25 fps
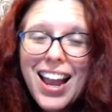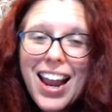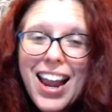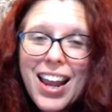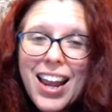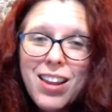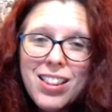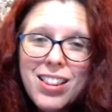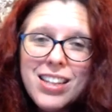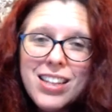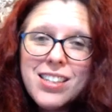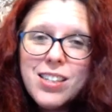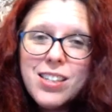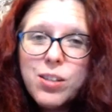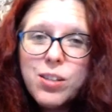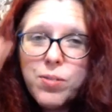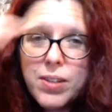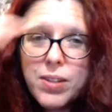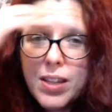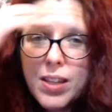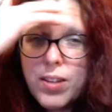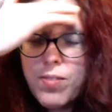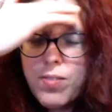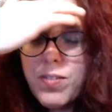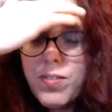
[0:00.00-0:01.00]
And this is
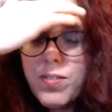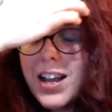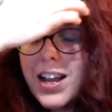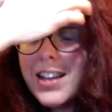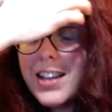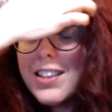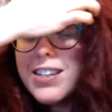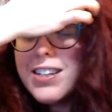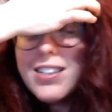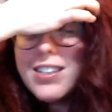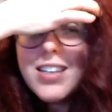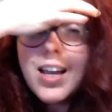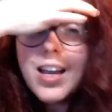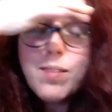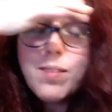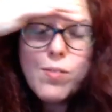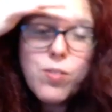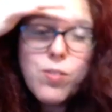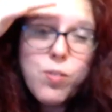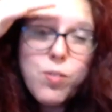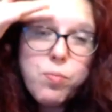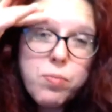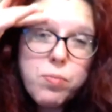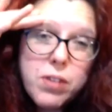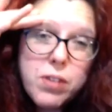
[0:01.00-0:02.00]
what they find. This comes
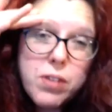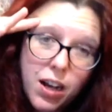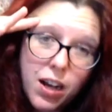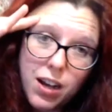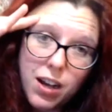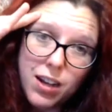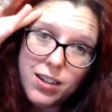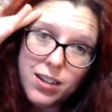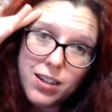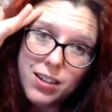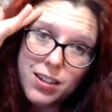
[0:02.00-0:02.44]
from Doc.